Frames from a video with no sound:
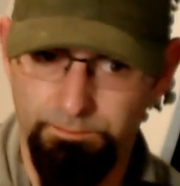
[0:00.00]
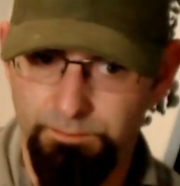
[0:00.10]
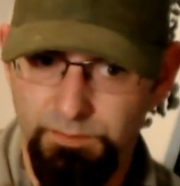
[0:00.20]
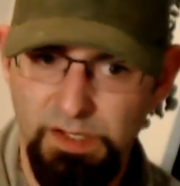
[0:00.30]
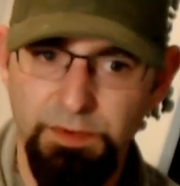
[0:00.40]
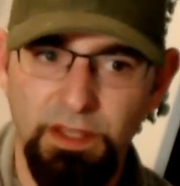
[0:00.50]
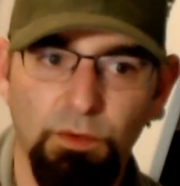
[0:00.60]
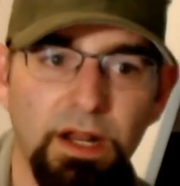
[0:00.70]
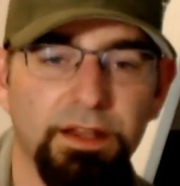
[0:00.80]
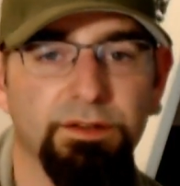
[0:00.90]
Typically
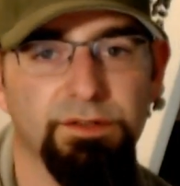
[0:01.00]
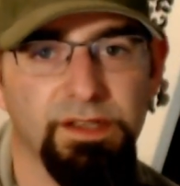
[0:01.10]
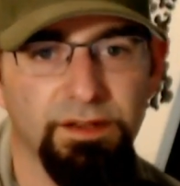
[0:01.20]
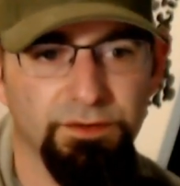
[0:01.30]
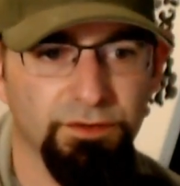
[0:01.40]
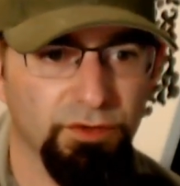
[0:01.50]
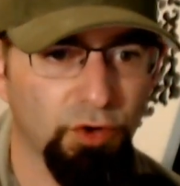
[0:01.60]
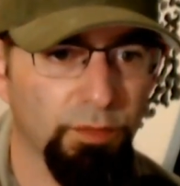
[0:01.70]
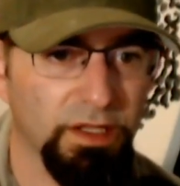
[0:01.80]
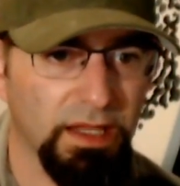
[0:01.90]
what I do is I do
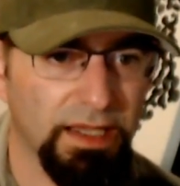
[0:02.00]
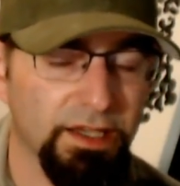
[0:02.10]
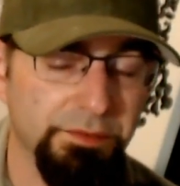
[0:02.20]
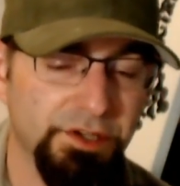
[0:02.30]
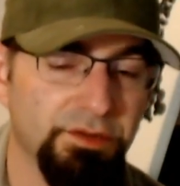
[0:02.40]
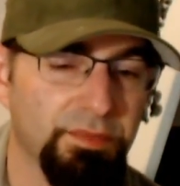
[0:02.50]
normally like commission